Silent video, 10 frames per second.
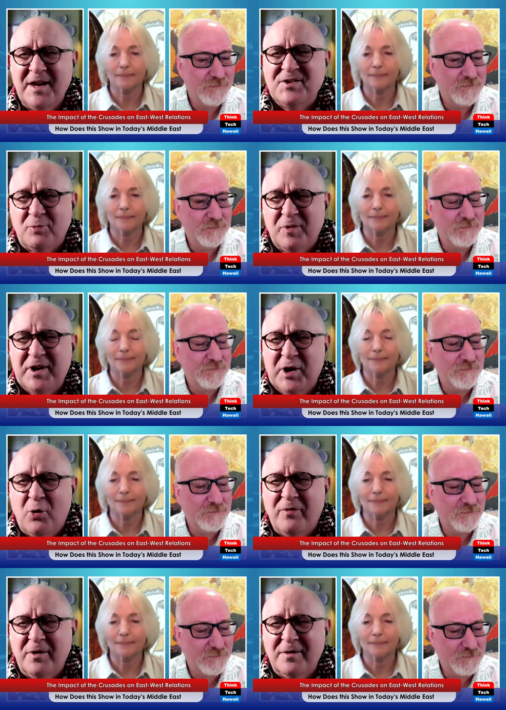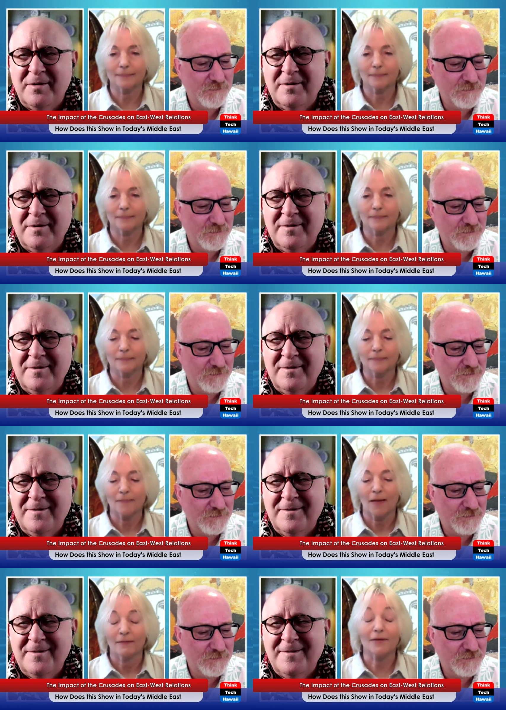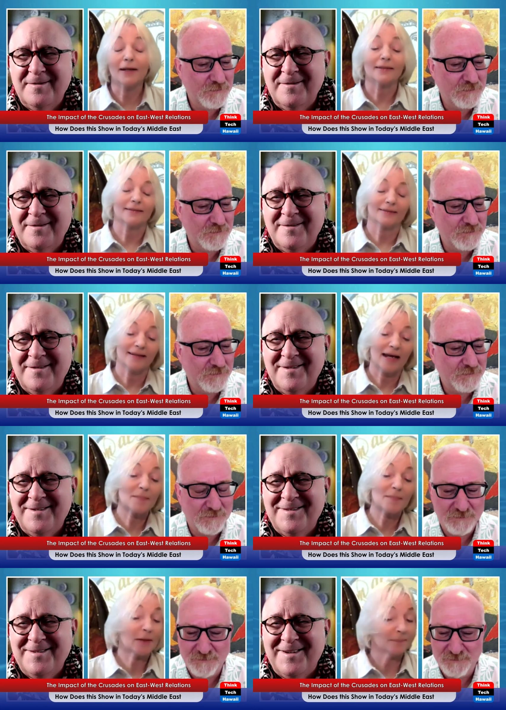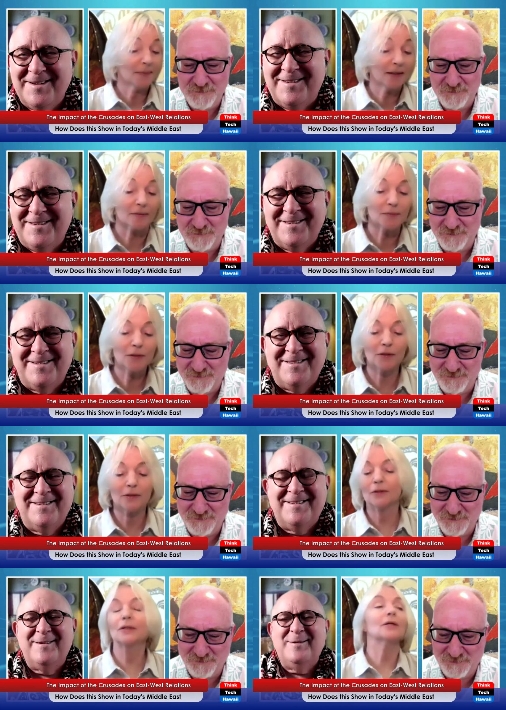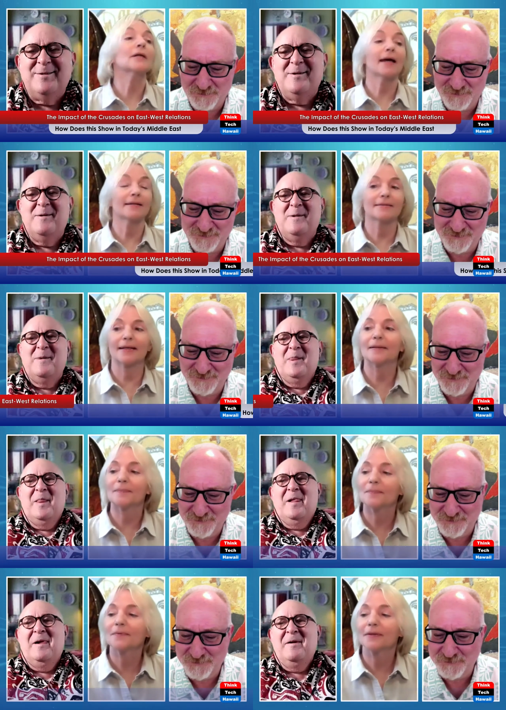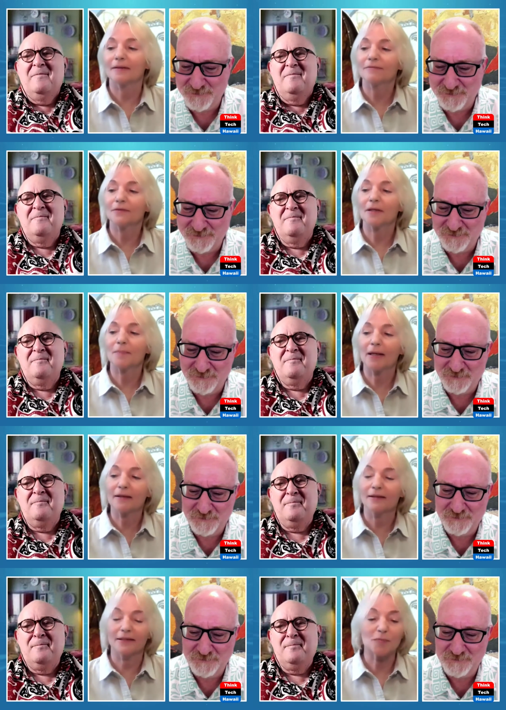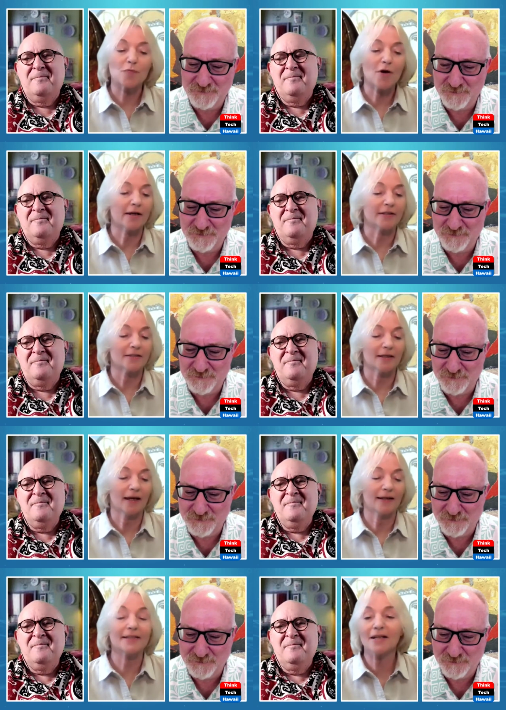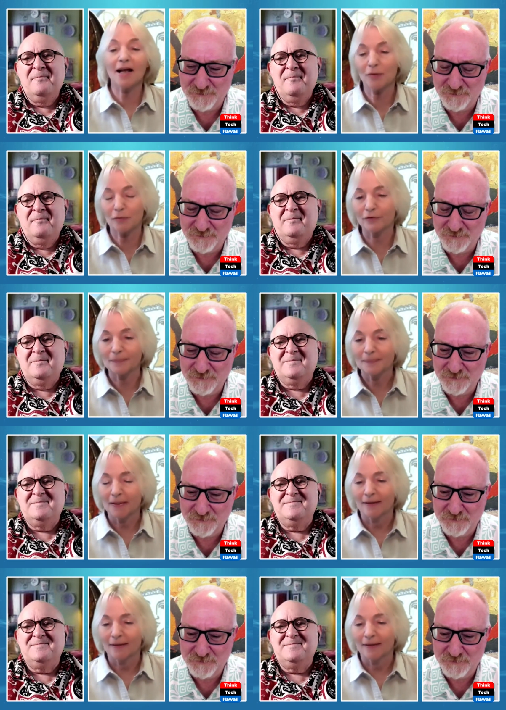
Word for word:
Speaker 1: Is it really over?
Speaker 2: Right. I mean, you know, you look at the fundamentalist press, and it's not over.